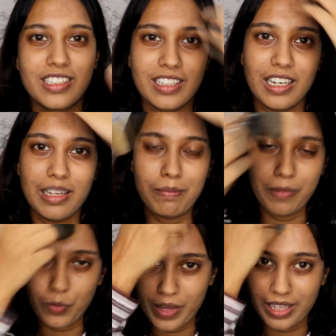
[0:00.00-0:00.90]

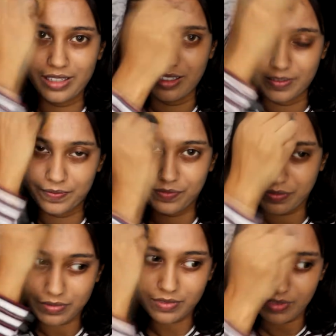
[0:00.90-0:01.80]
clip when
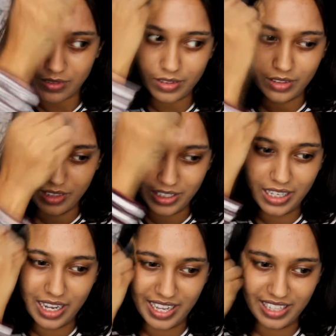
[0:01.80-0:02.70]
the
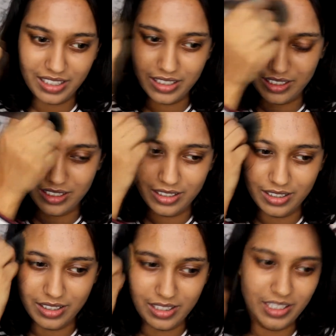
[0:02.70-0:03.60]
guy
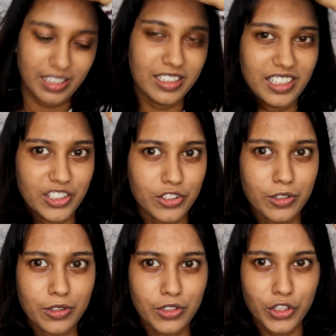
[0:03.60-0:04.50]
Ri
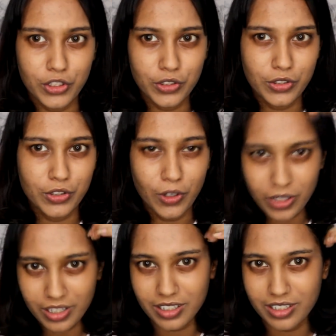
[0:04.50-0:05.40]
Jong
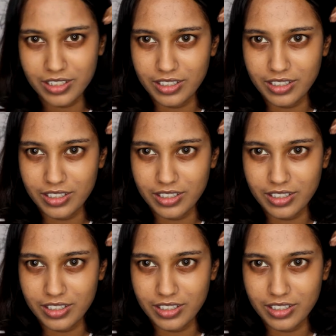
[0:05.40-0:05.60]
Hyuk,